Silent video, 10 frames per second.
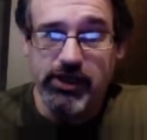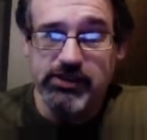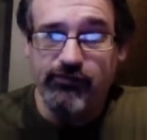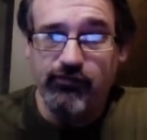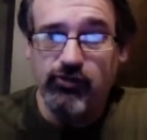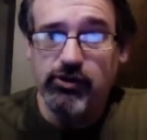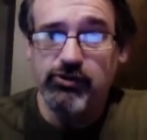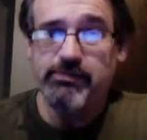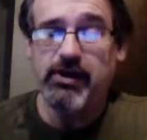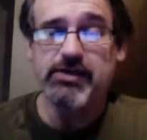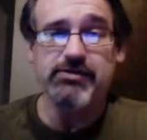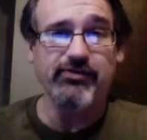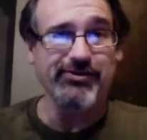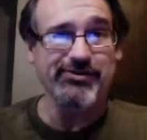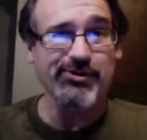It is fully responsive.
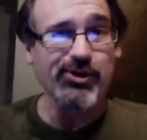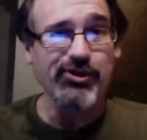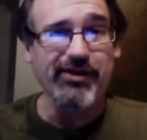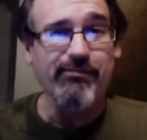Here's the cool thing: